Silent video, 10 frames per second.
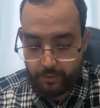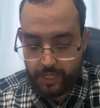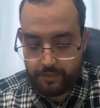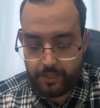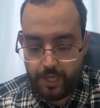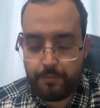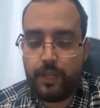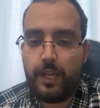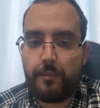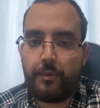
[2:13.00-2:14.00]
to Enscape,
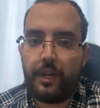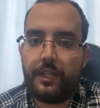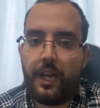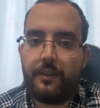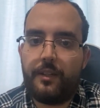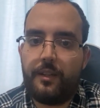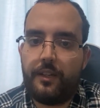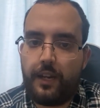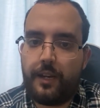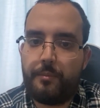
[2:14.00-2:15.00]
but it has